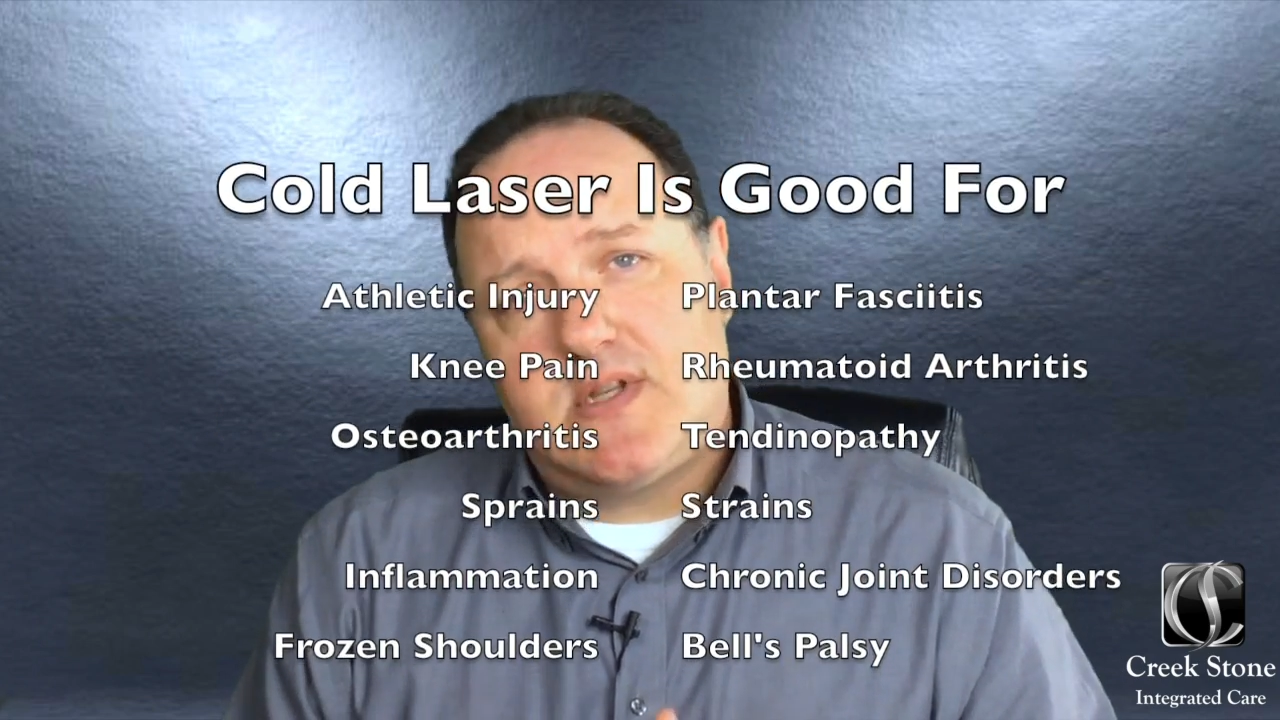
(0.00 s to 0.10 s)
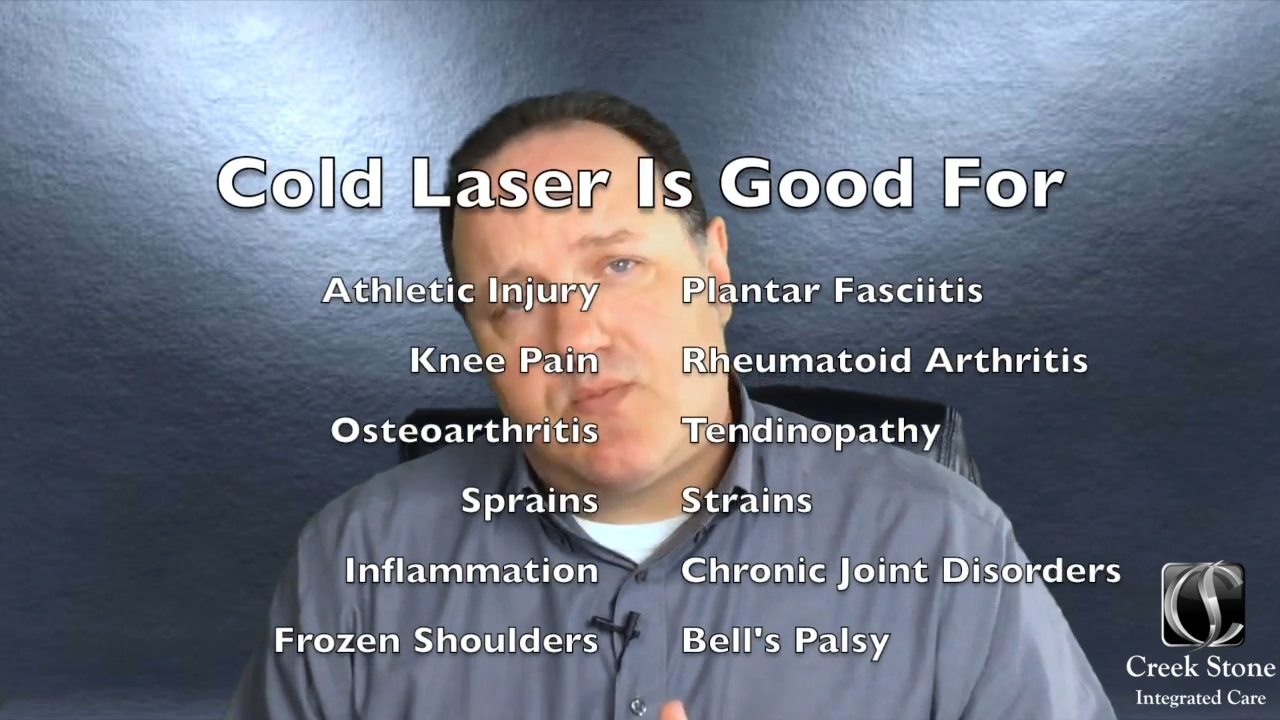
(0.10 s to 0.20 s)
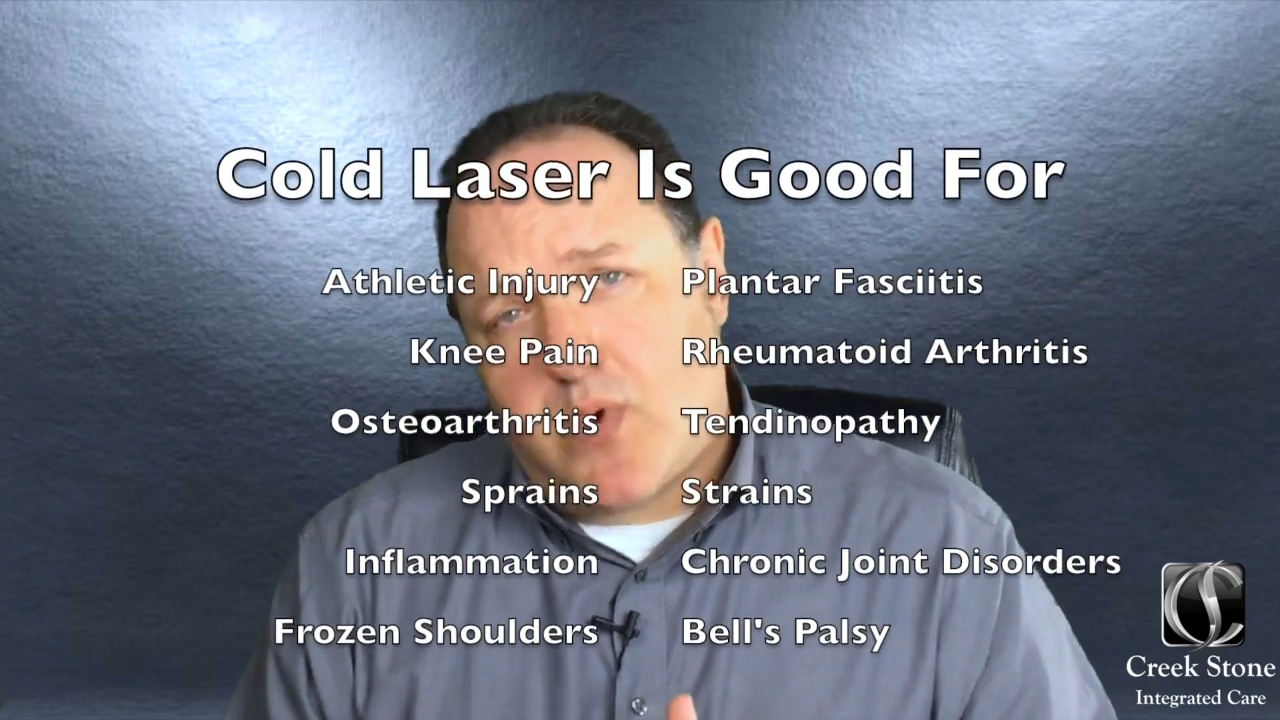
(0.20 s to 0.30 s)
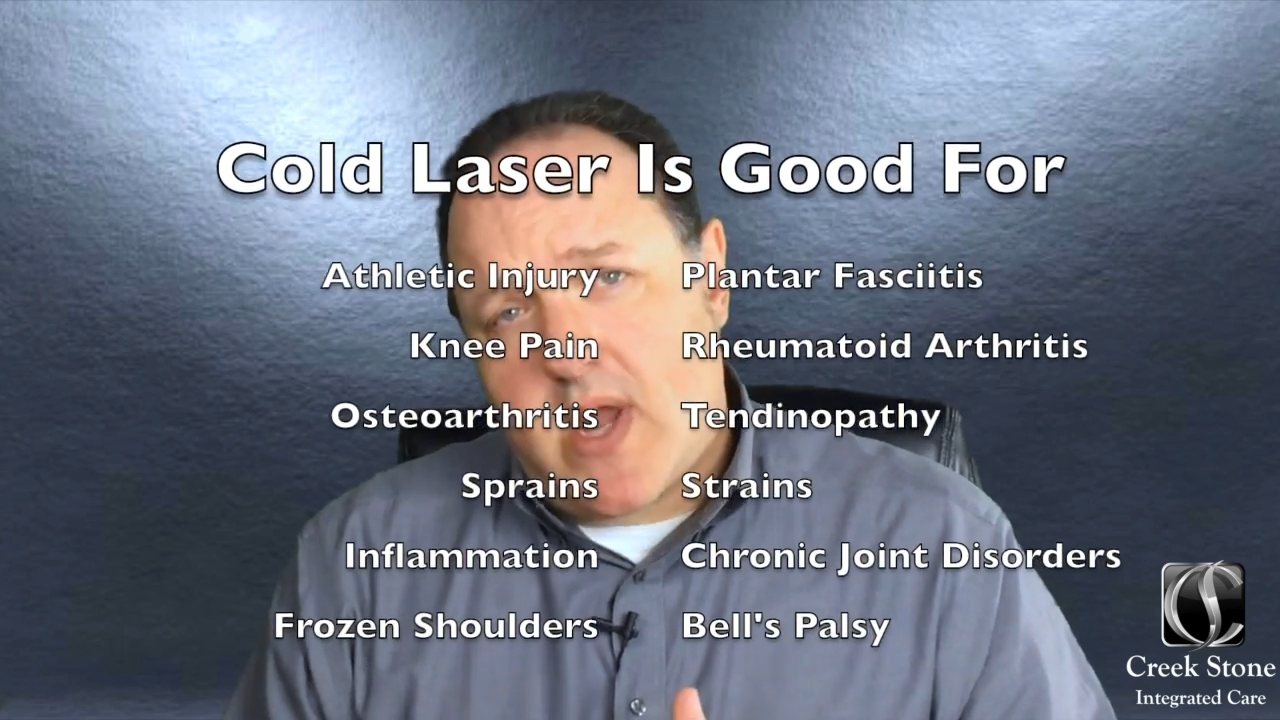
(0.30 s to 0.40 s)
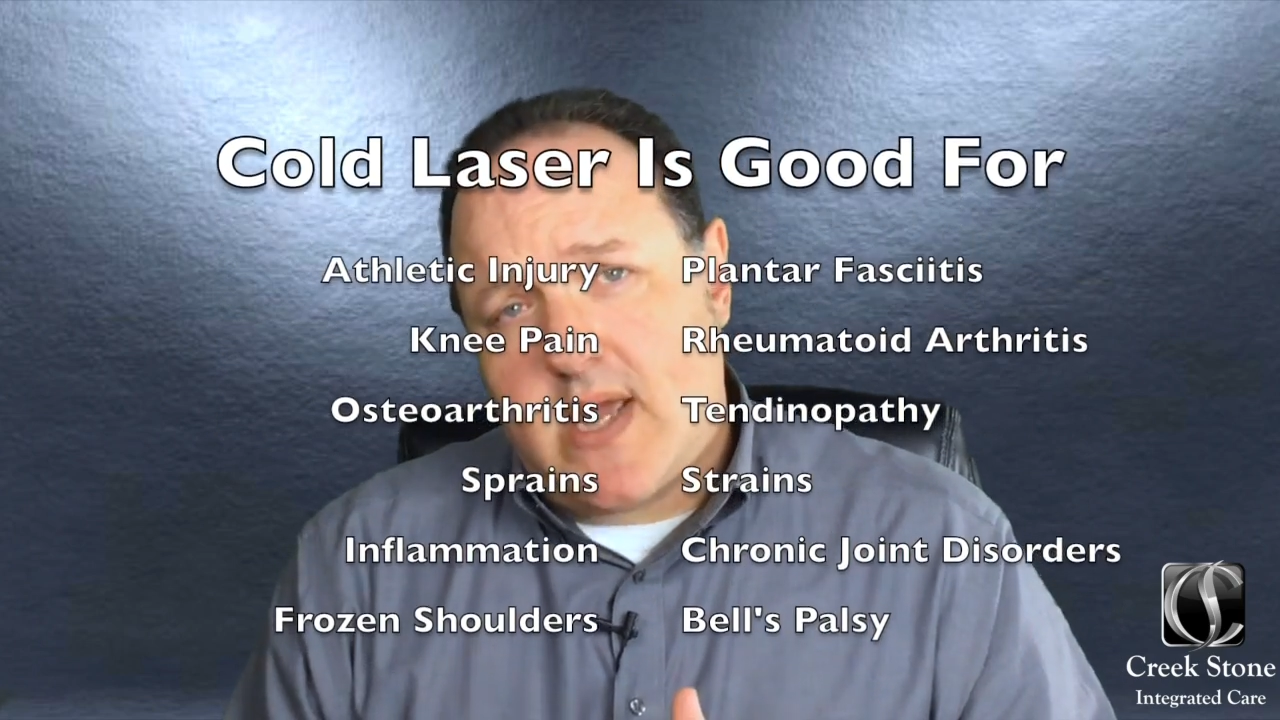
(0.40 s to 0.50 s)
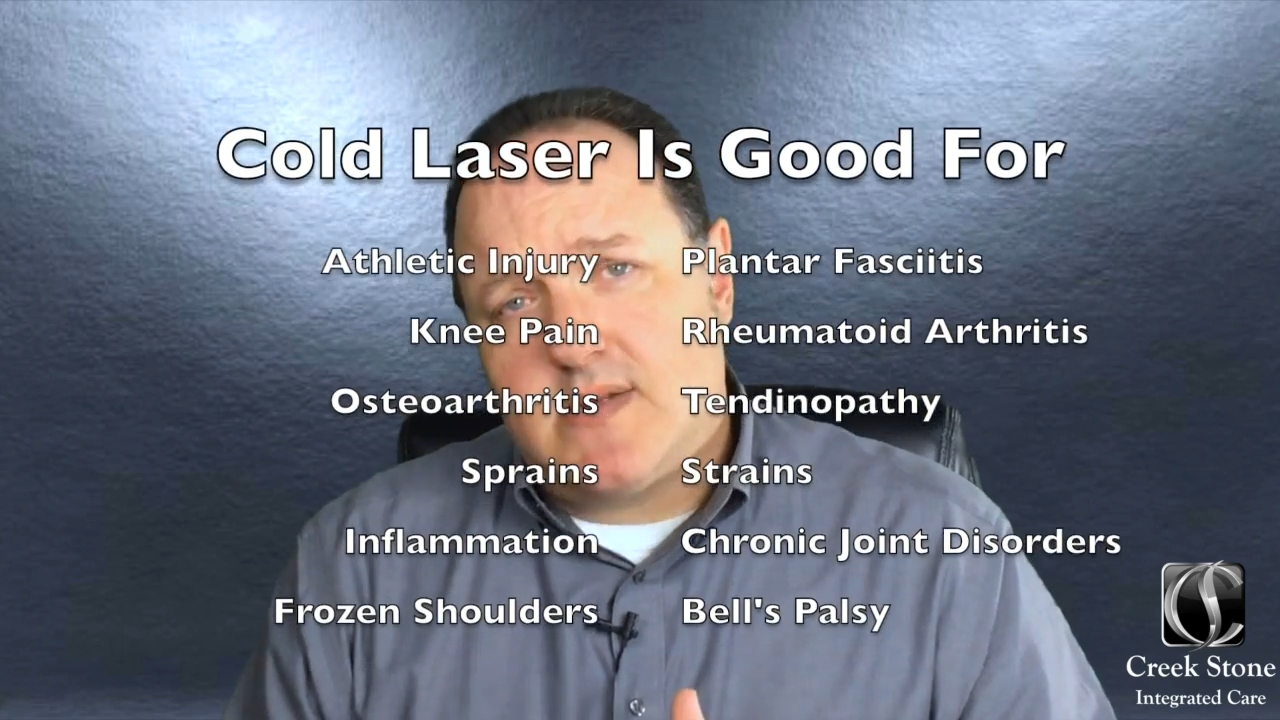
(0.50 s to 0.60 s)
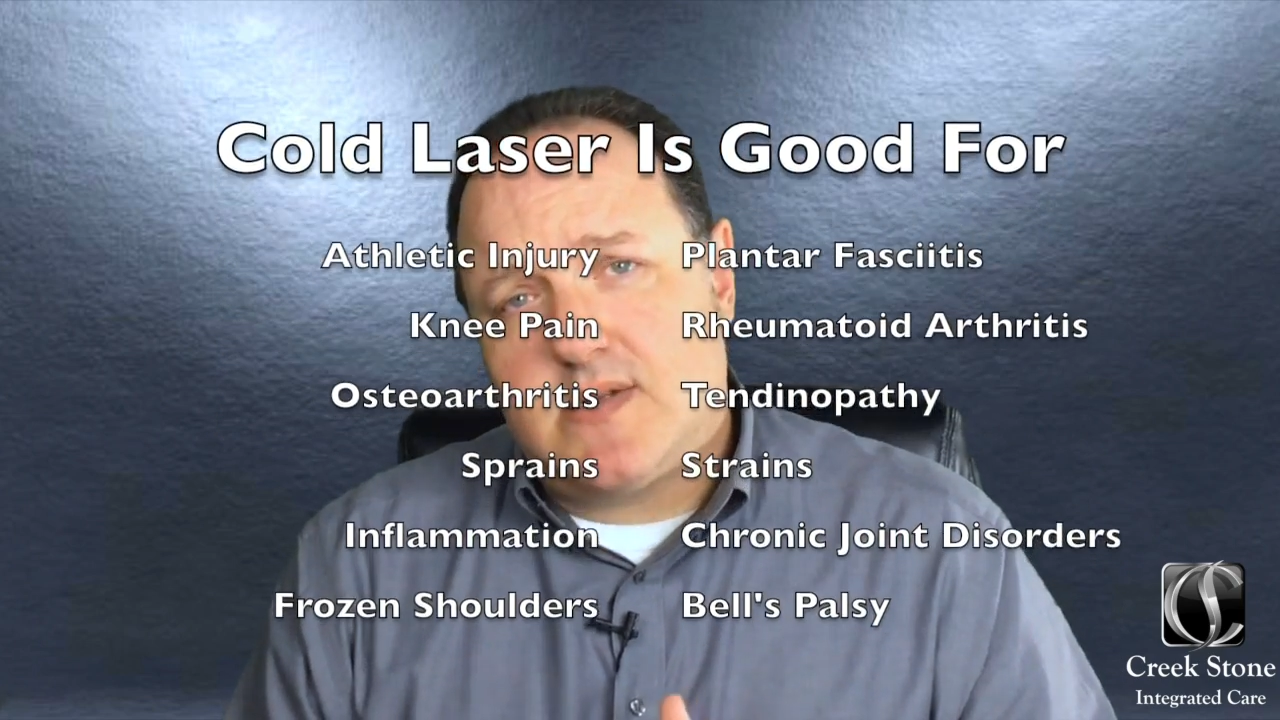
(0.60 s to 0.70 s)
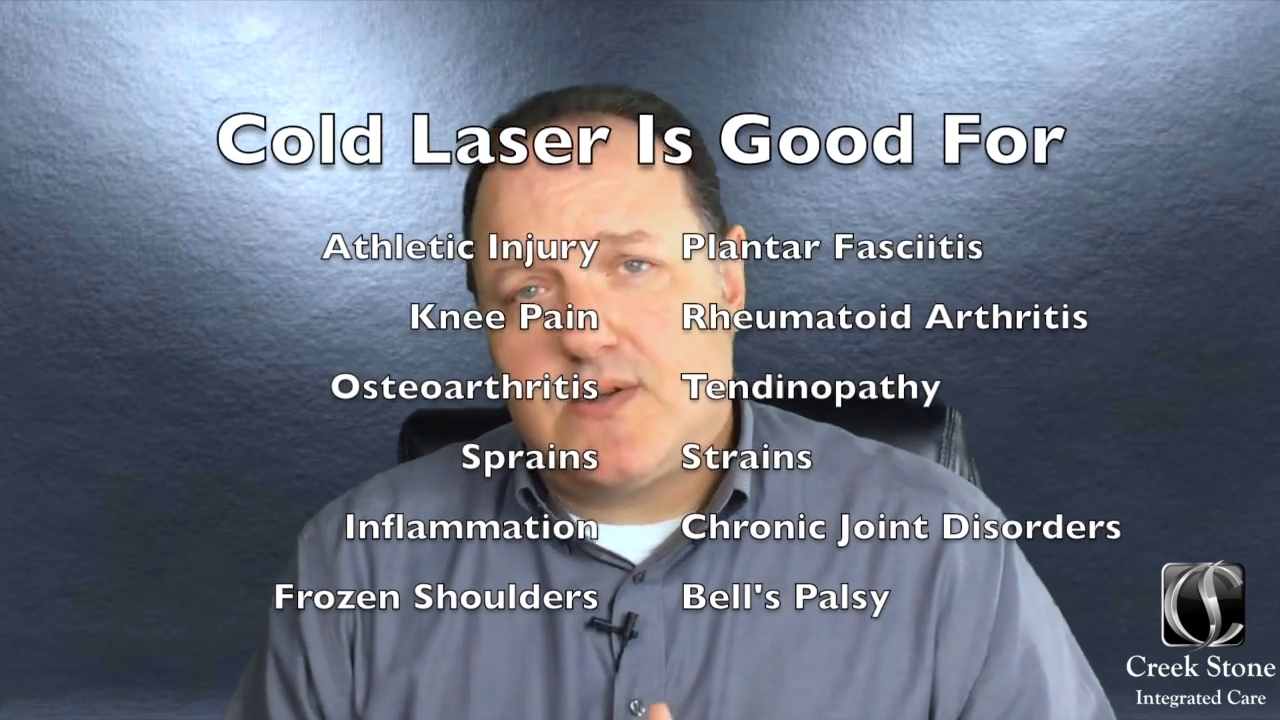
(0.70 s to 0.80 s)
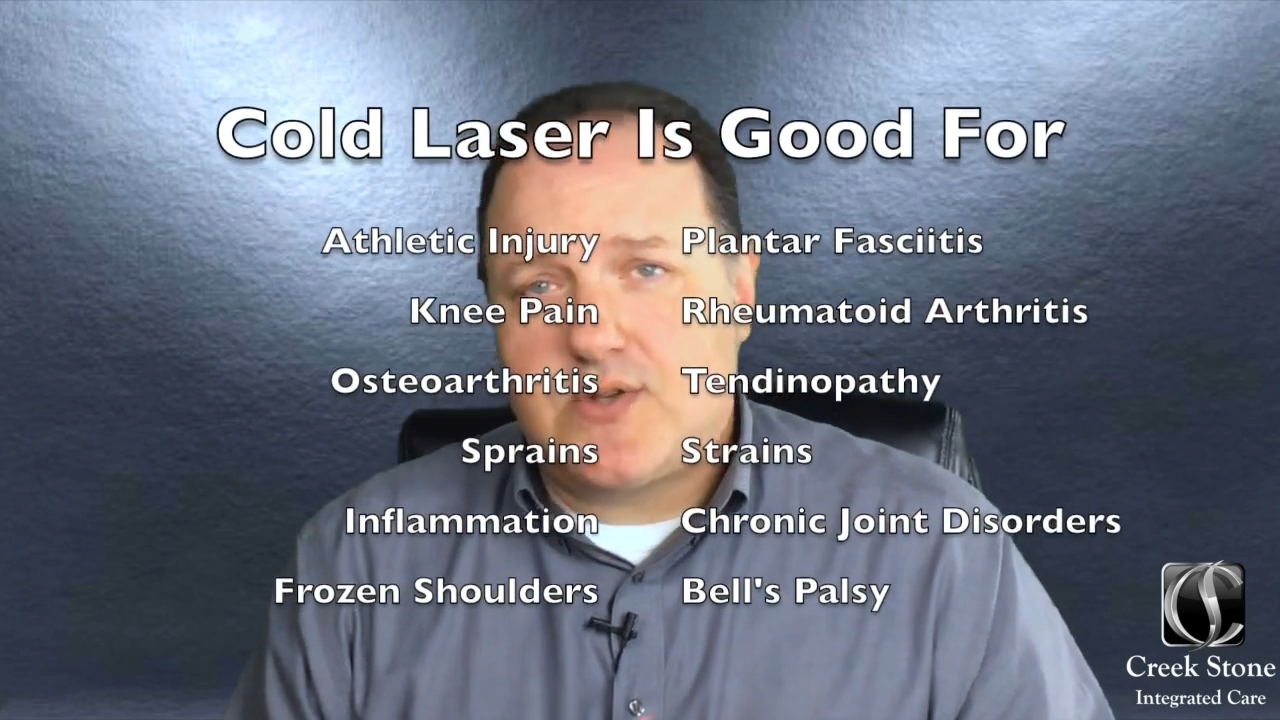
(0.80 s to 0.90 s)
sprains,